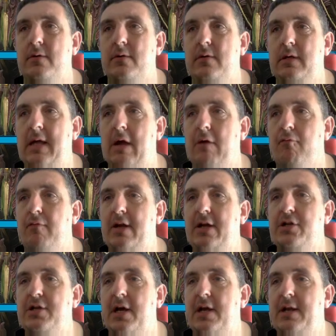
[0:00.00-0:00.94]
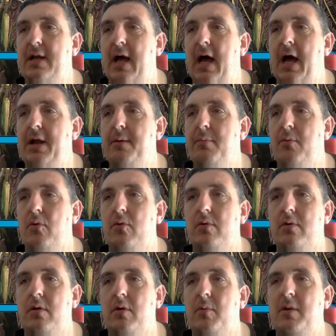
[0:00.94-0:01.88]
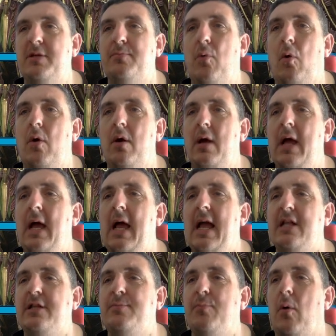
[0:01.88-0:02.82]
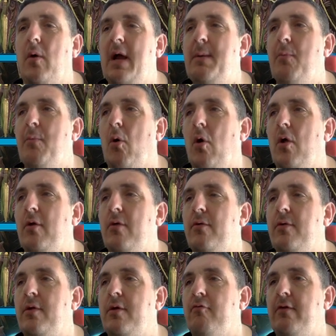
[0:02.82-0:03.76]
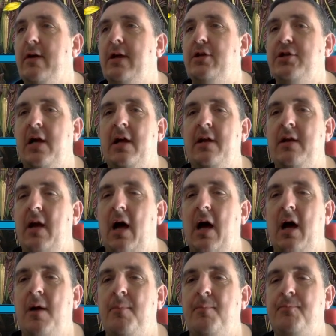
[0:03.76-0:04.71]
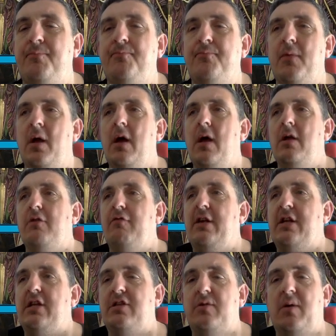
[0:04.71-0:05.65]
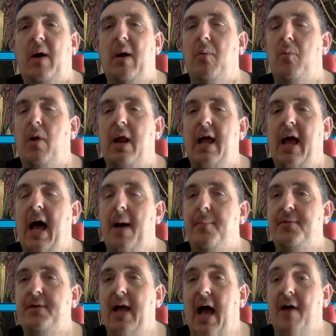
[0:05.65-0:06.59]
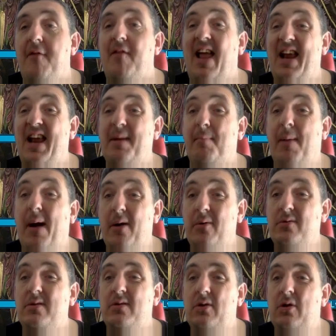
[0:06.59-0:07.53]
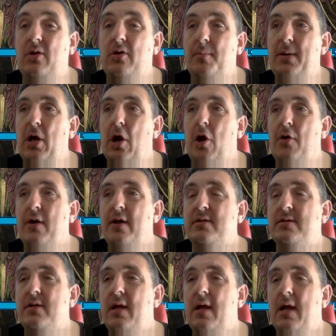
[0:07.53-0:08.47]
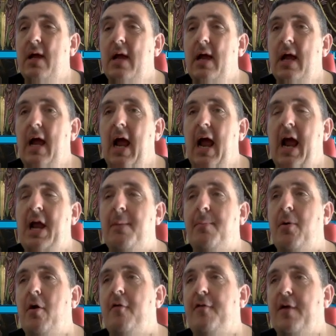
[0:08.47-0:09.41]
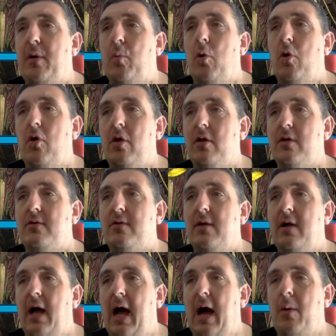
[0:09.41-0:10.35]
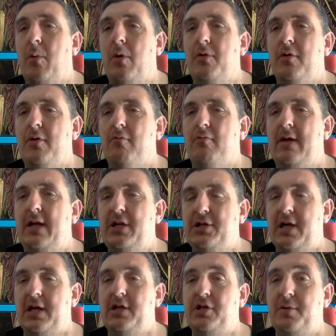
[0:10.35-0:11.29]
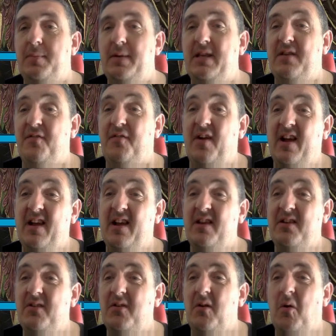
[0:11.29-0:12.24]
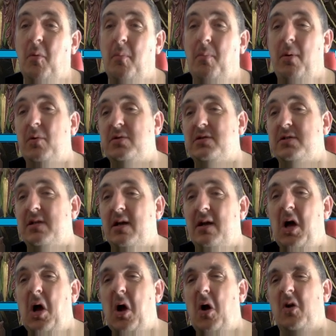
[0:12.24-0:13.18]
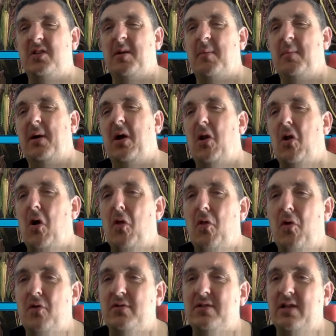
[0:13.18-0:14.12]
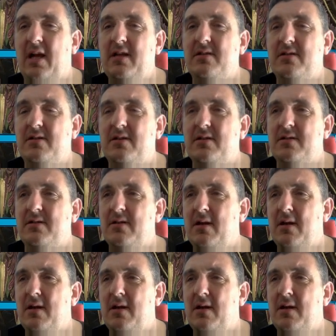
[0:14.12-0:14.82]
Yeah, regen and immortal. But it's more immortal than regen. Regen what I happen to have lying about, to be honest. In a perfect world, I want the regen to be defiant or bolster or something along those lines. Because